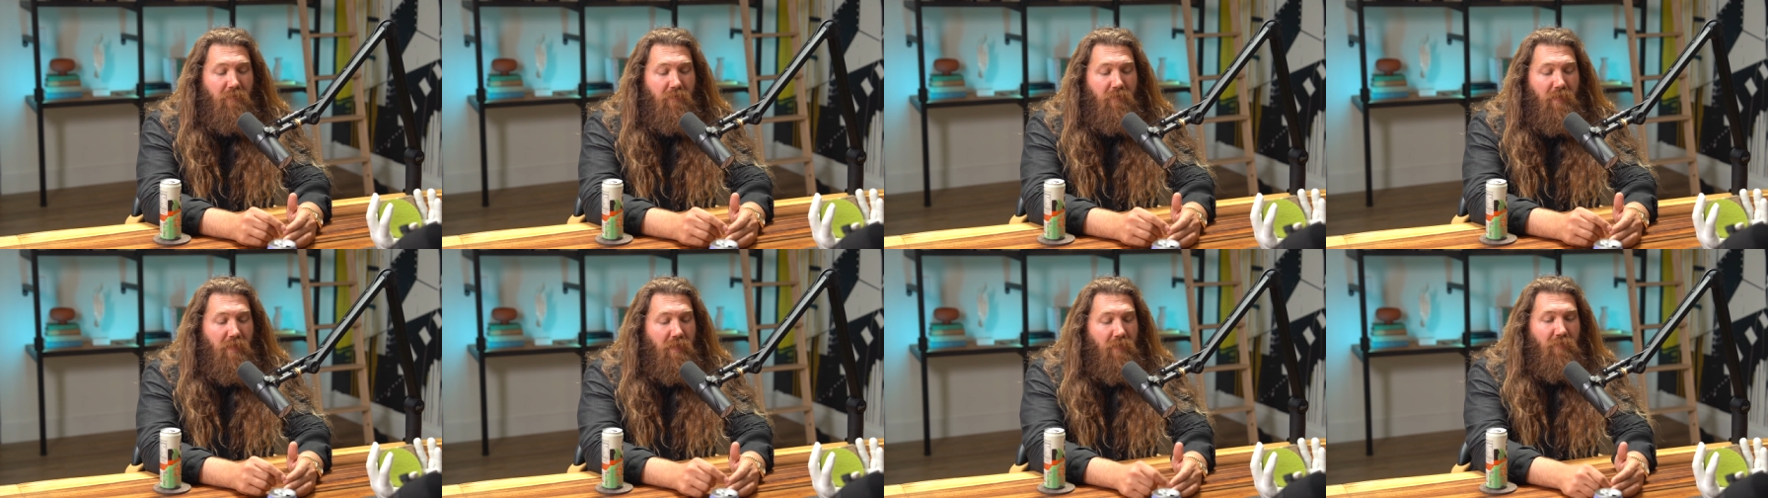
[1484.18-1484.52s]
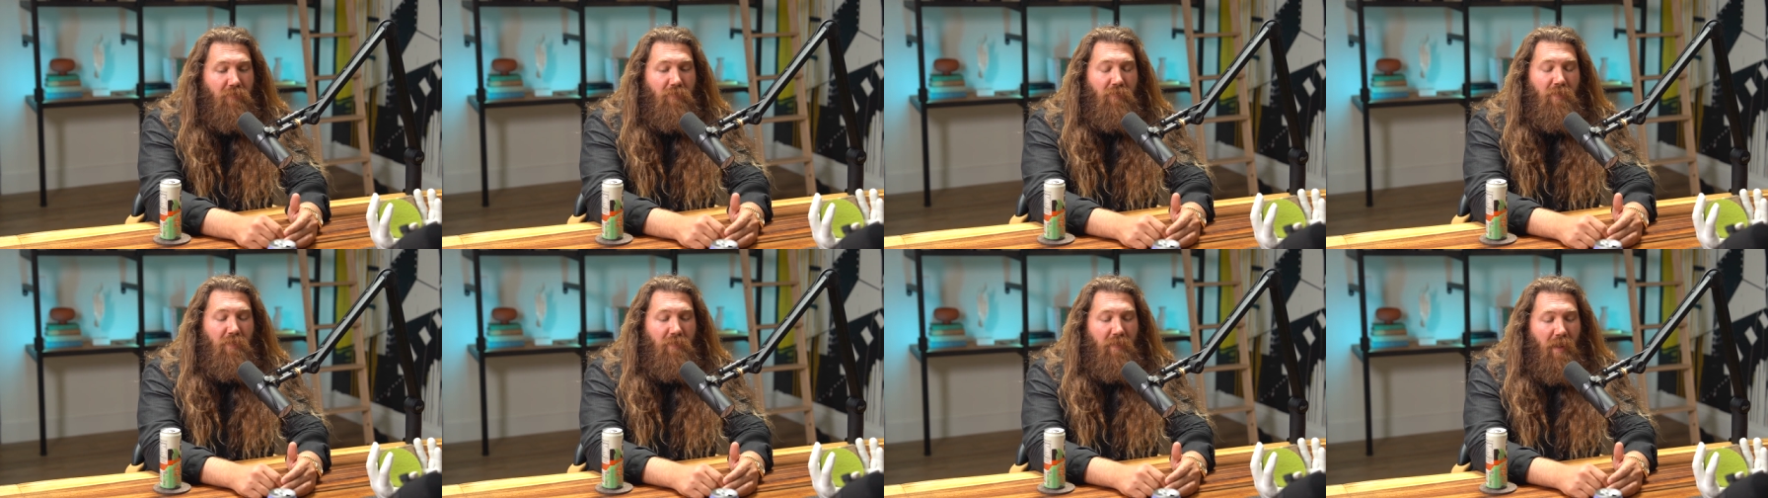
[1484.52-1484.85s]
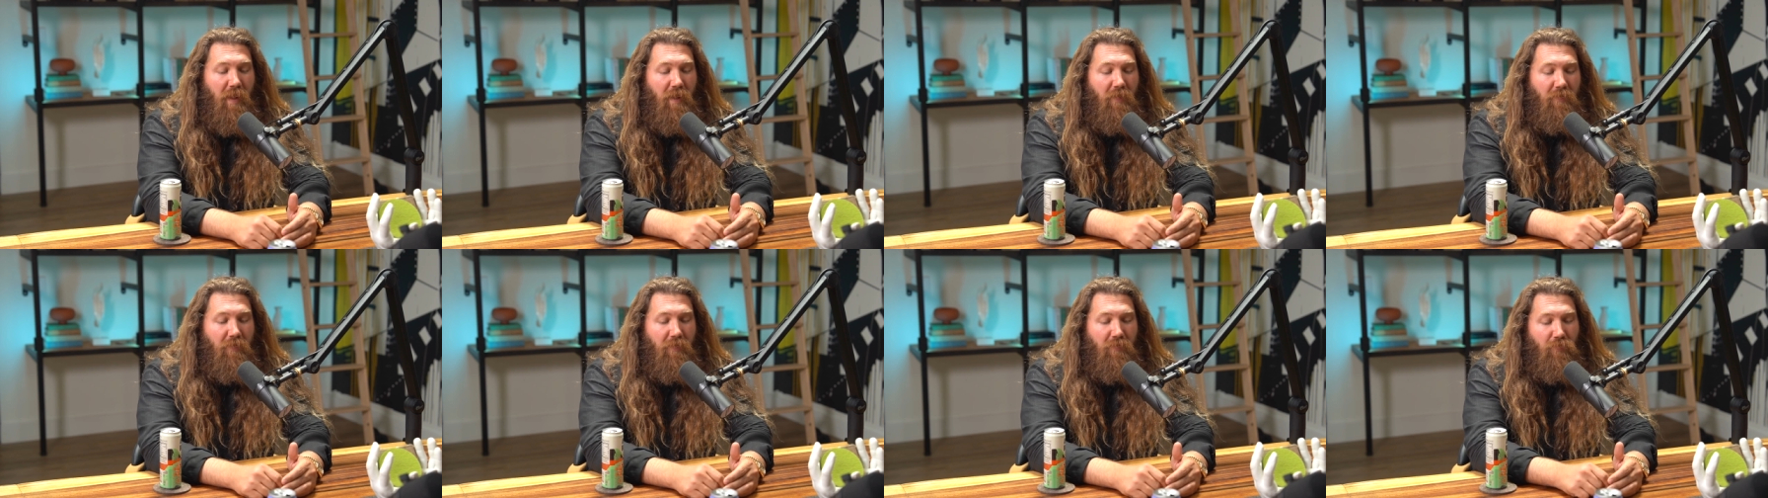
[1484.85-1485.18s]
didn't sit
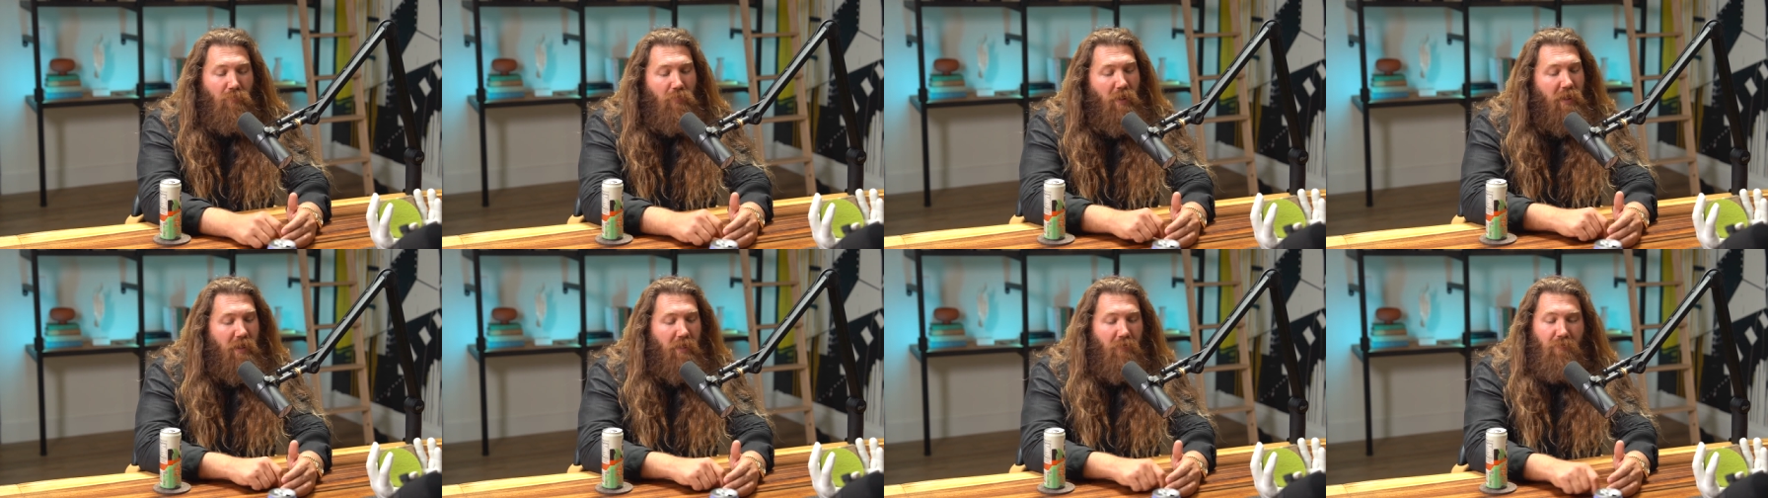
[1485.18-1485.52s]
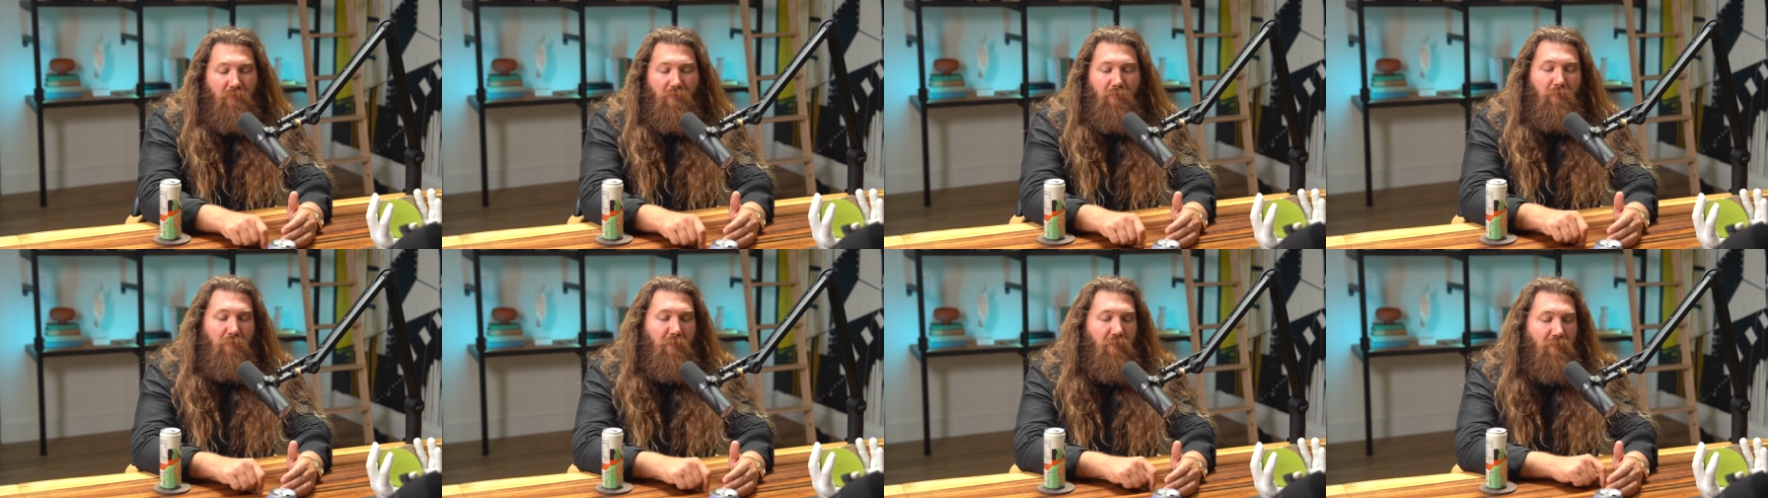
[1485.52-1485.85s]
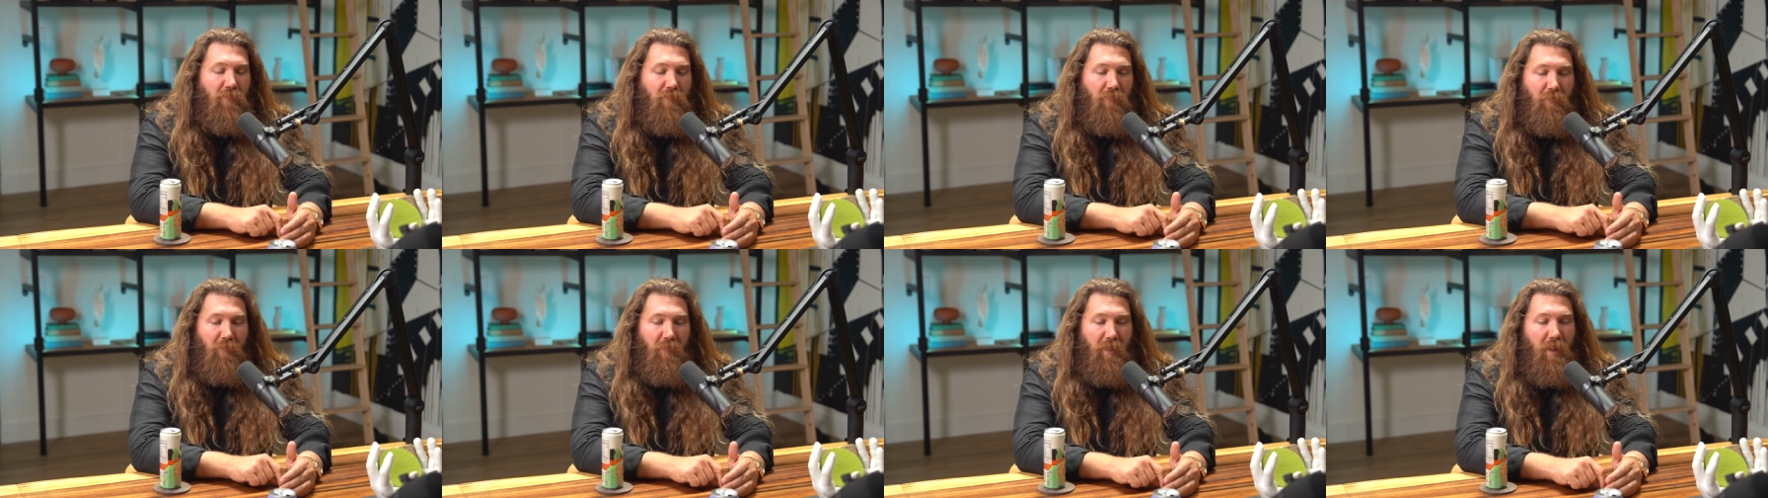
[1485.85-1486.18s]
down and write out this
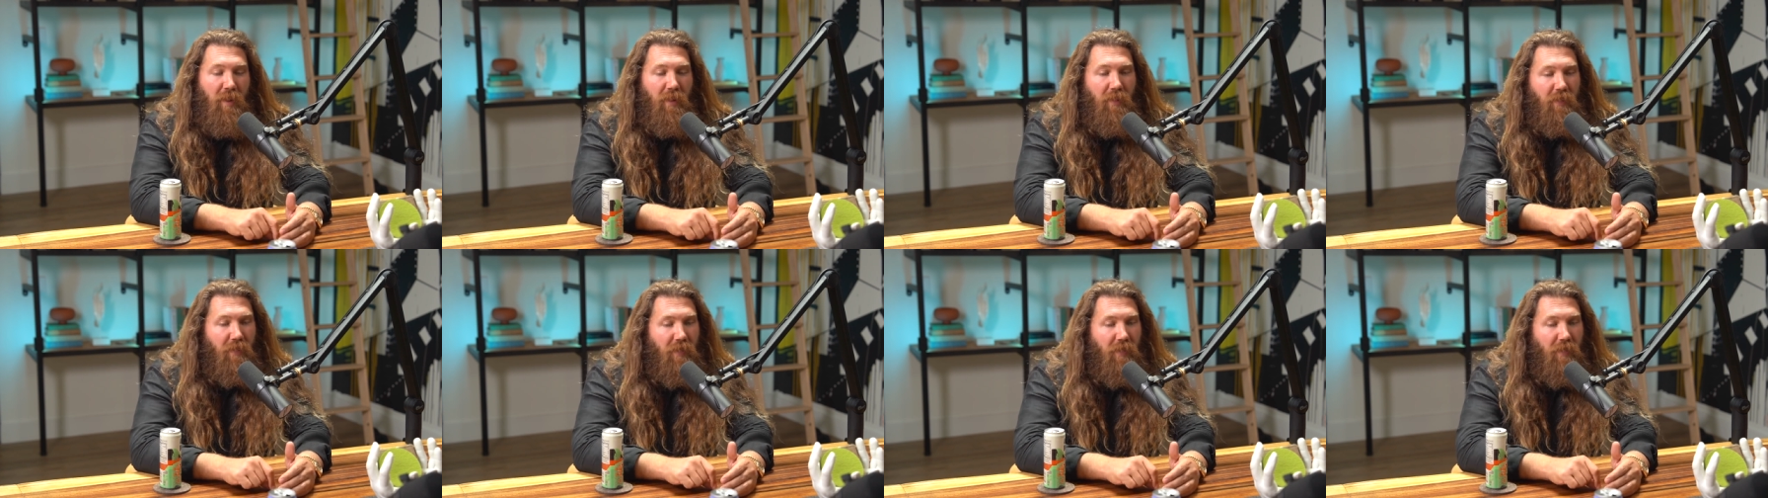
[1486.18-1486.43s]
business plan,